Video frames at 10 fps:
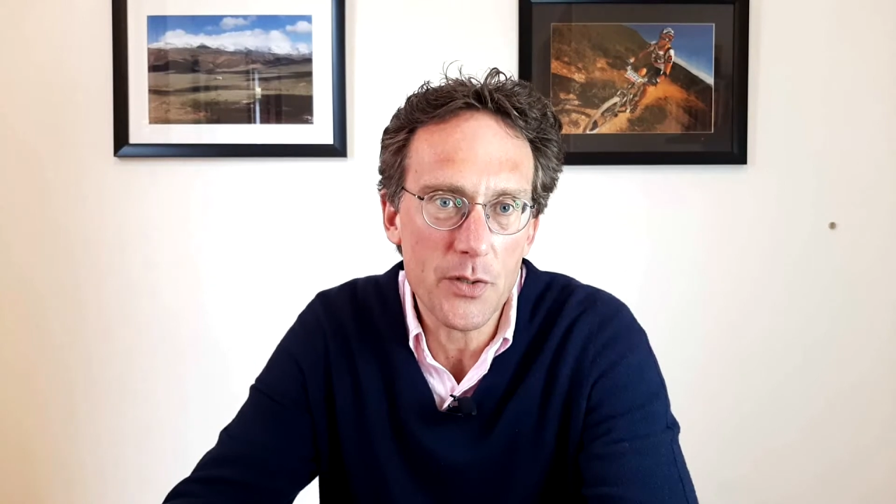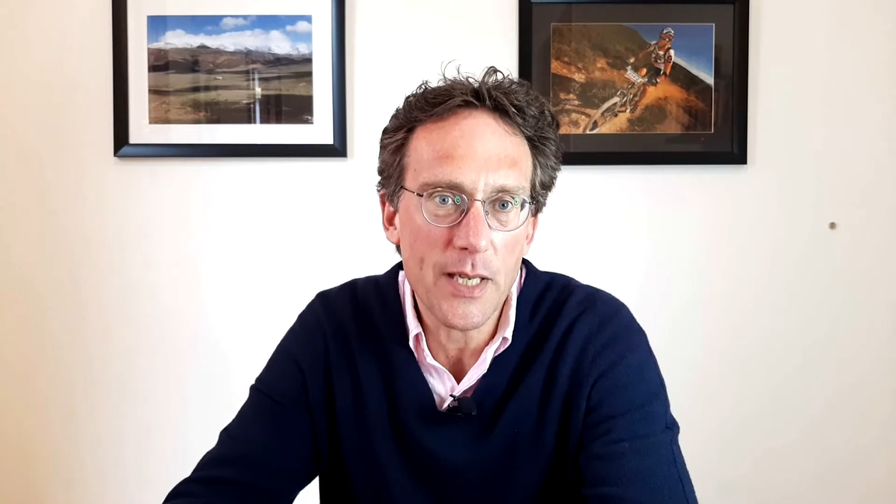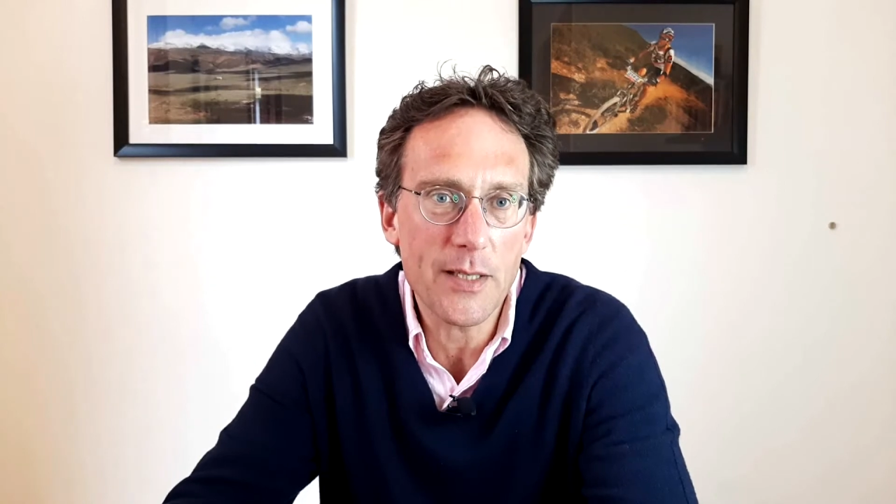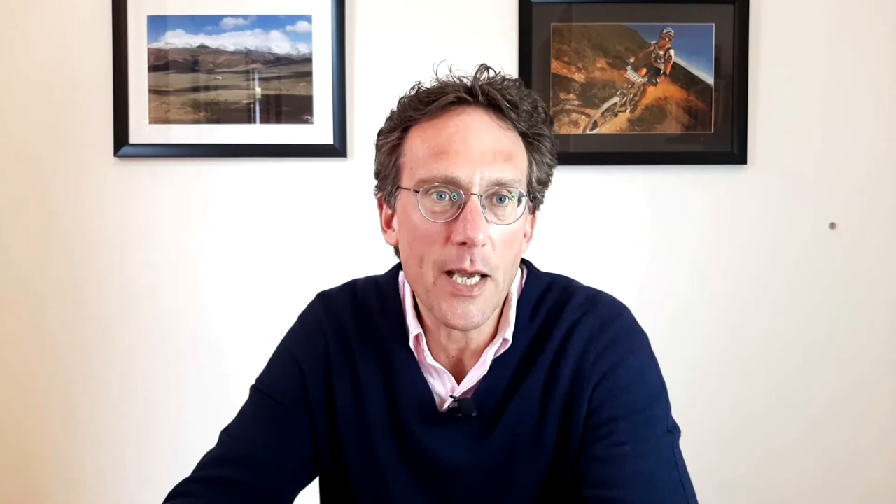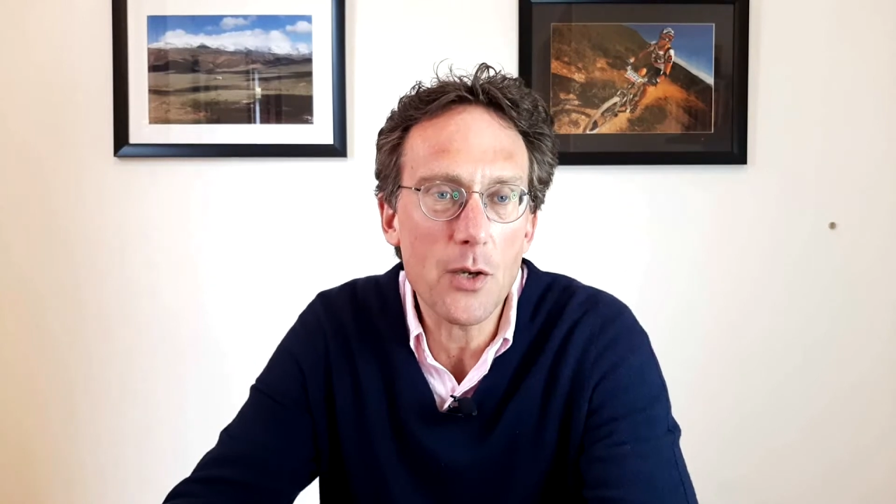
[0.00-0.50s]
they
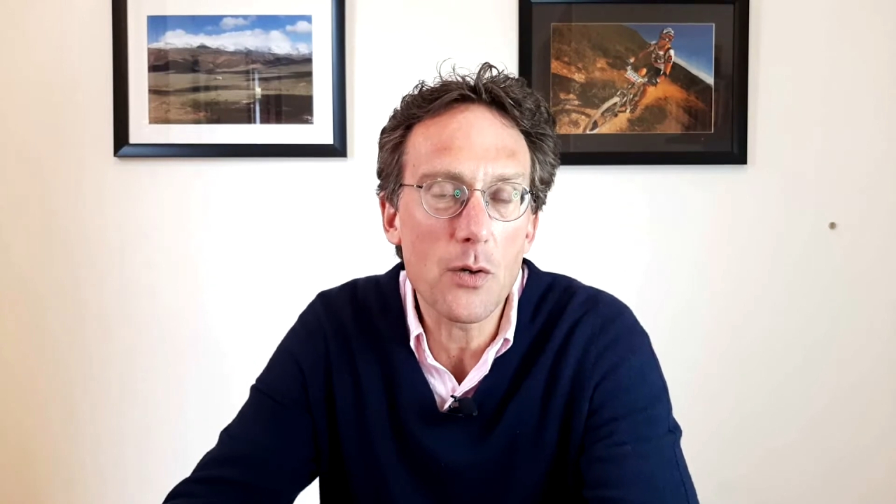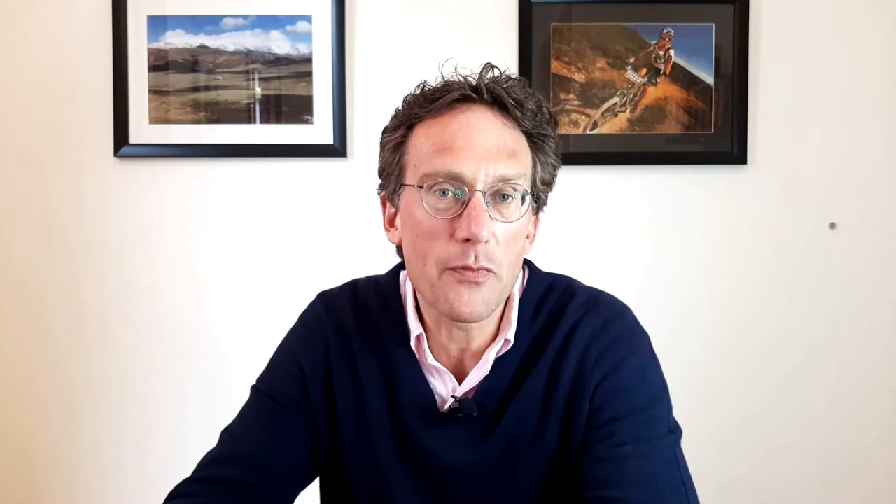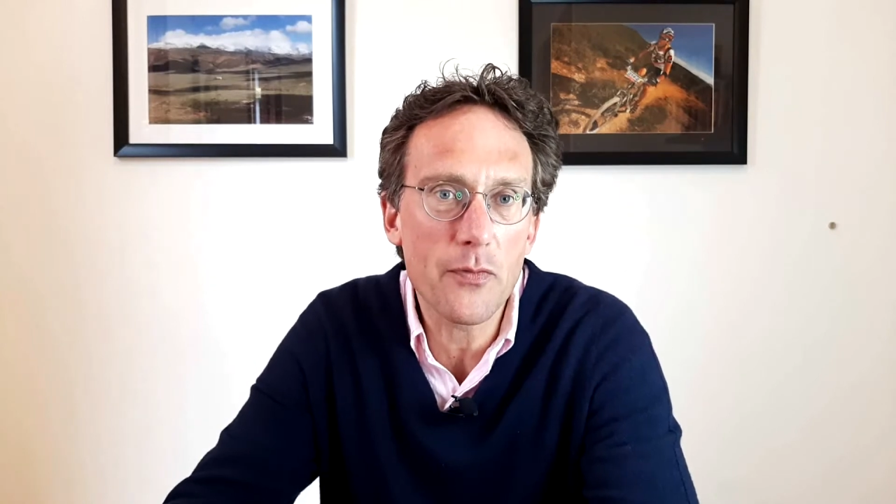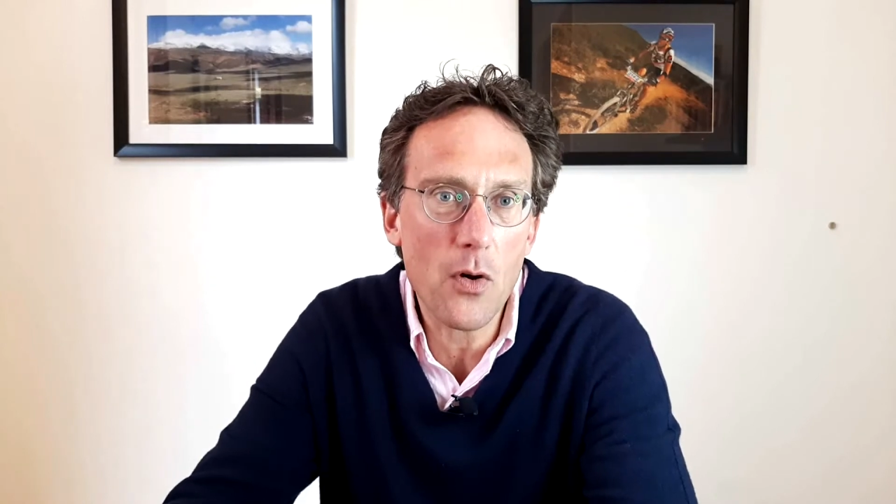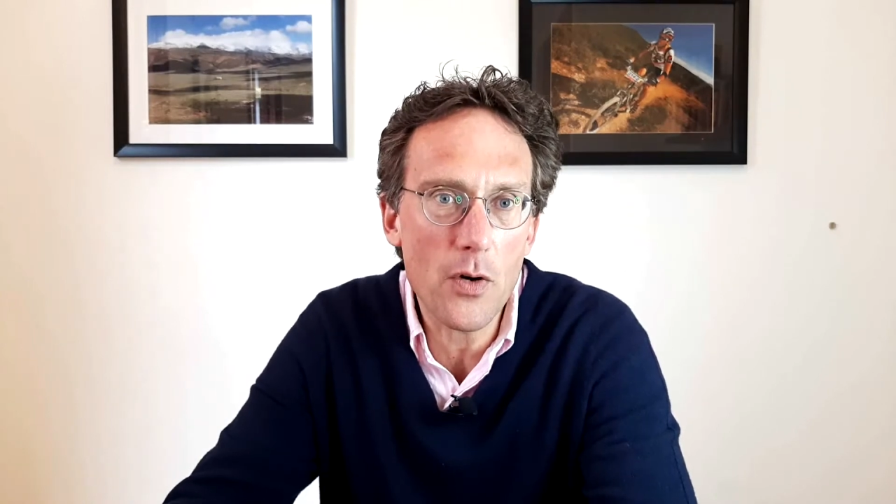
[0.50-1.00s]
take your
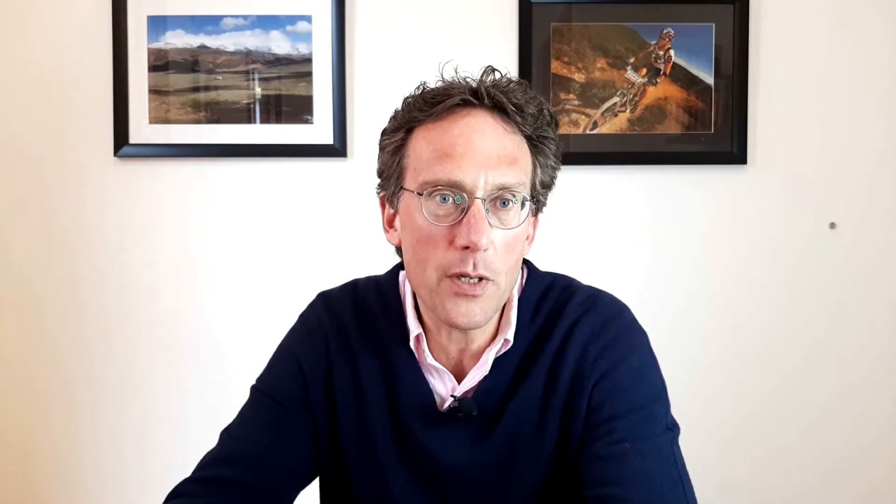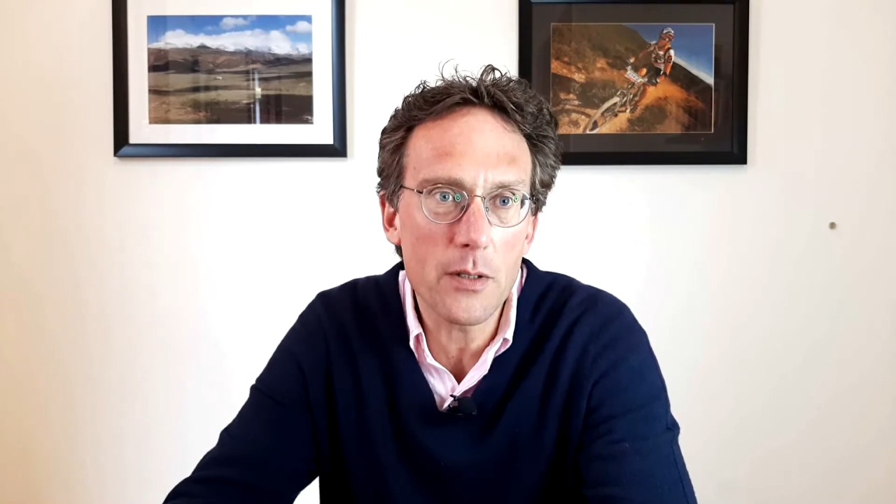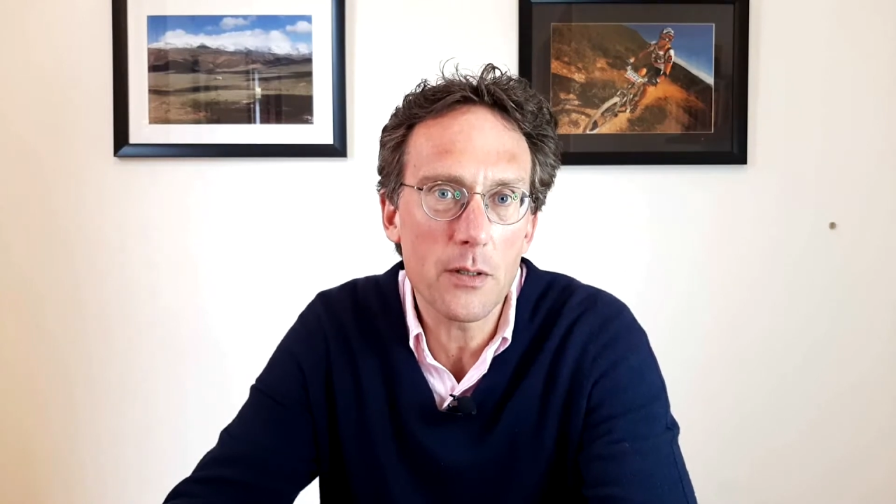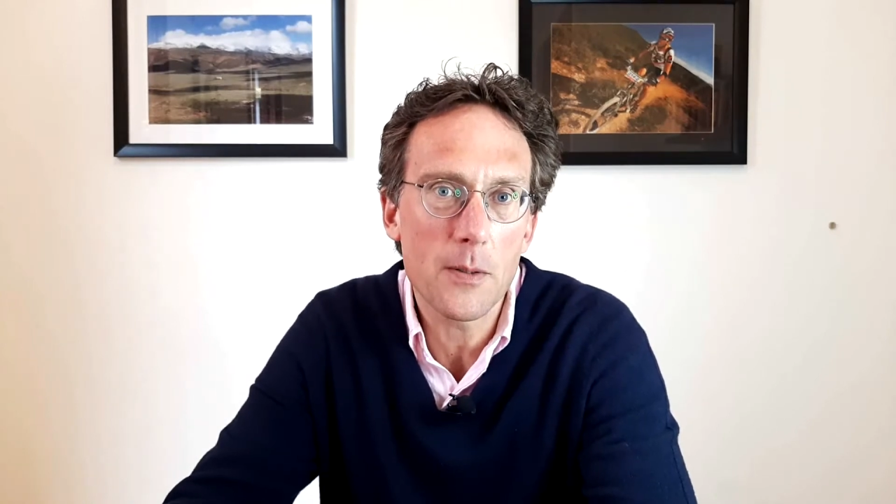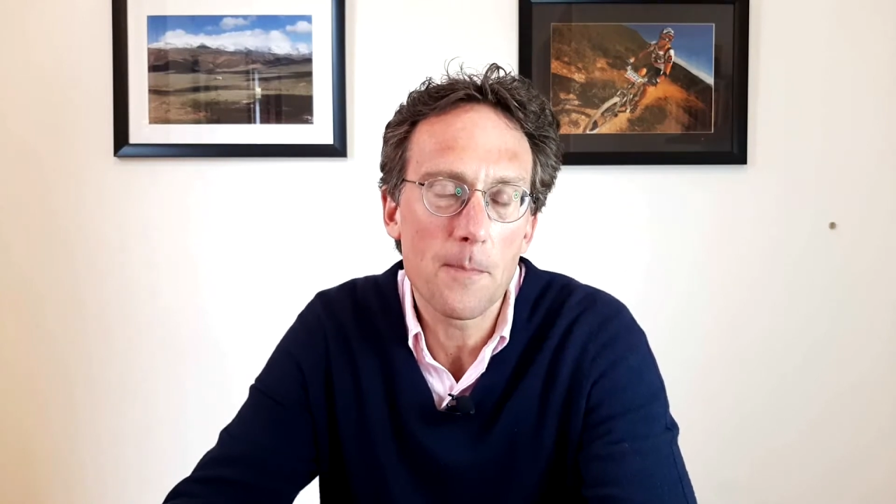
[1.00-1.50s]

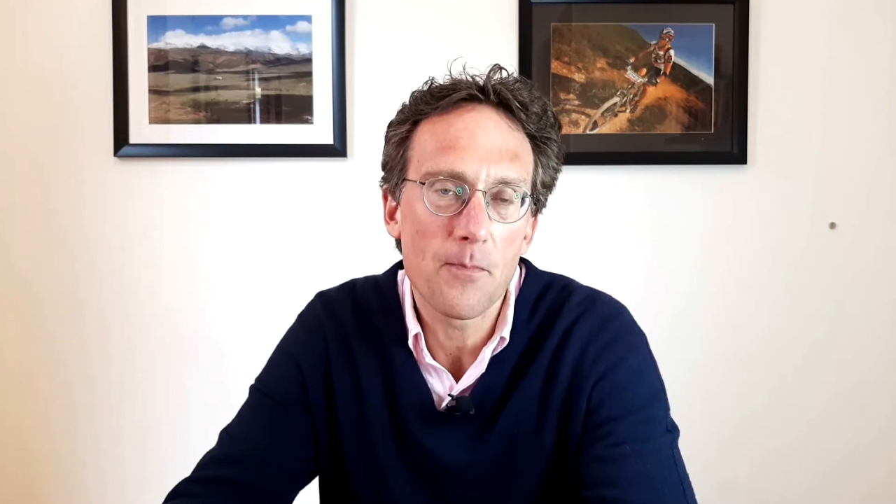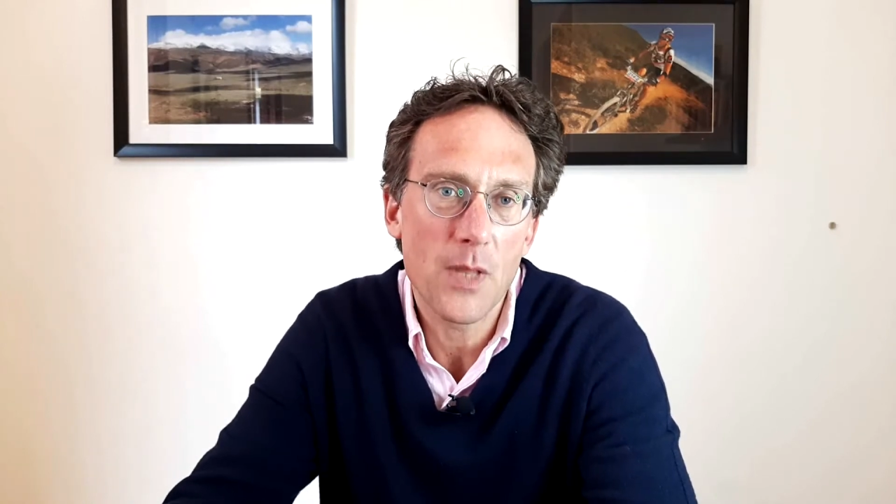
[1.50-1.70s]
foreign